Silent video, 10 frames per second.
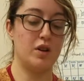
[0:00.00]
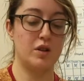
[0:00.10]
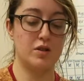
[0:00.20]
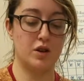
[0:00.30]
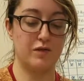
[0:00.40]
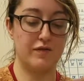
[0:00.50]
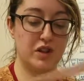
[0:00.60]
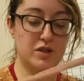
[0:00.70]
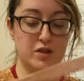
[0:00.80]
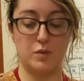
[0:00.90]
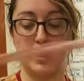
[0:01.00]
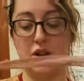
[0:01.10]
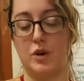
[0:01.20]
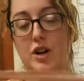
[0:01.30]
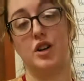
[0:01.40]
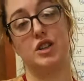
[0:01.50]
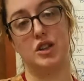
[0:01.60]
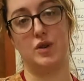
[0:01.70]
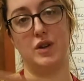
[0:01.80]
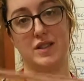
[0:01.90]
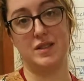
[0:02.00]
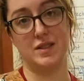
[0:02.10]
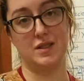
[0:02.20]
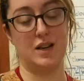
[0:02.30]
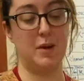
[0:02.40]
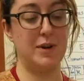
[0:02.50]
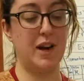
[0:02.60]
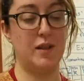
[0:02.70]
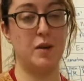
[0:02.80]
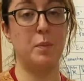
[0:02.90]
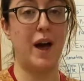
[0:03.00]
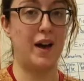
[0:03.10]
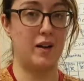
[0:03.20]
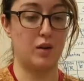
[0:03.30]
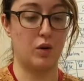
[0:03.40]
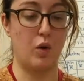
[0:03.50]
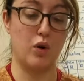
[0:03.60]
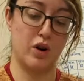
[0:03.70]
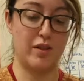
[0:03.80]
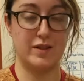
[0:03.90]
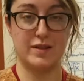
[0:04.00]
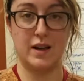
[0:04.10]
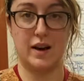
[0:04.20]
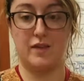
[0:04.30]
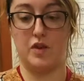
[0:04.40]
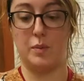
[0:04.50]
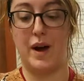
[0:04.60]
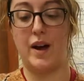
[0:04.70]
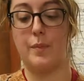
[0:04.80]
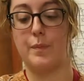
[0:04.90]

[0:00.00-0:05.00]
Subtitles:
So first what you want to do is stay behind the pet or on the side of the pet